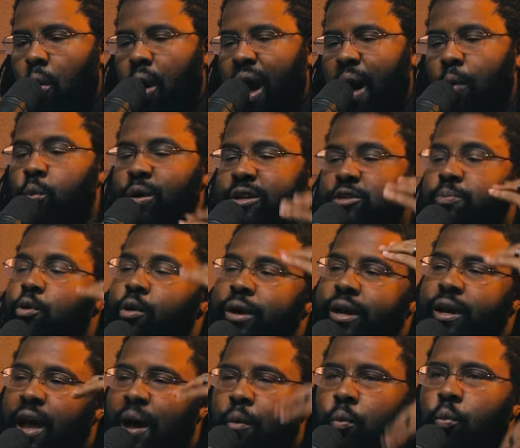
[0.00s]
at which
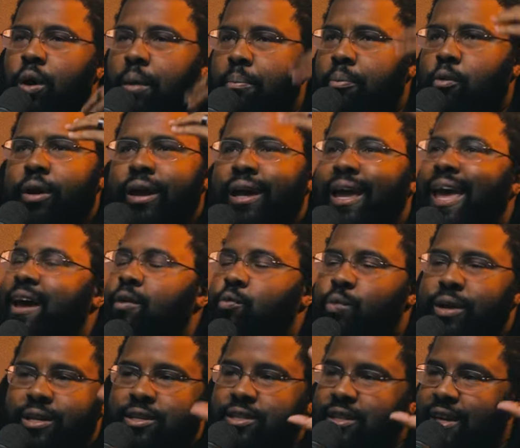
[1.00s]
point at what point can
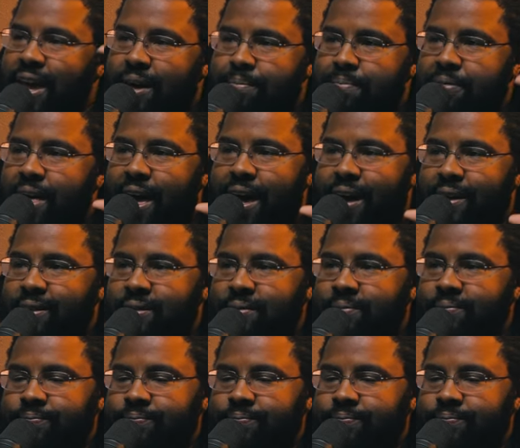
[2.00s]
we escape that yeah